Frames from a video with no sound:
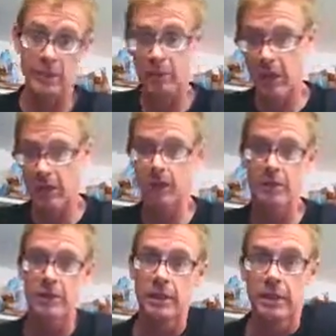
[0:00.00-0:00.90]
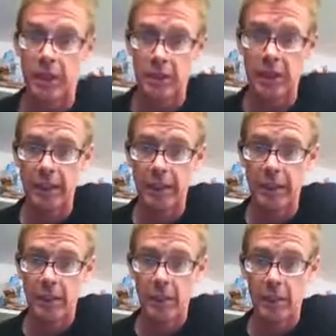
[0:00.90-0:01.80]
that he made against that young
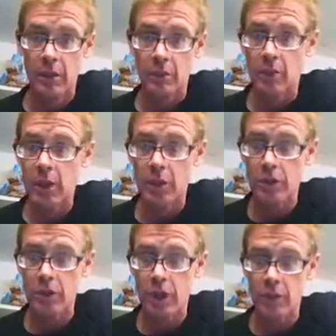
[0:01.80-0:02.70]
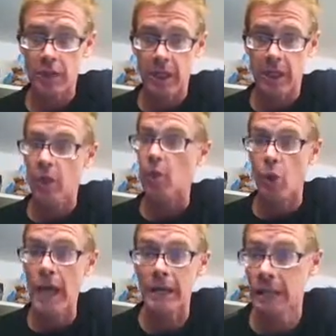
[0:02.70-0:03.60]
lady? And why don't you talk about how
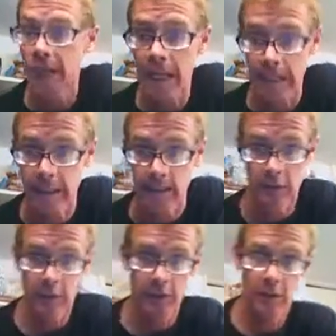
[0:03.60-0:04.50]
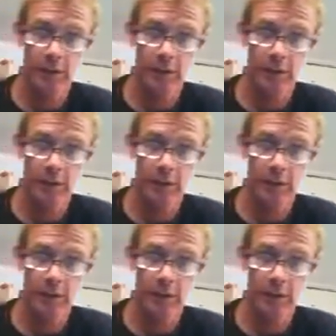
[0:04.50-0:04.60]
right that is?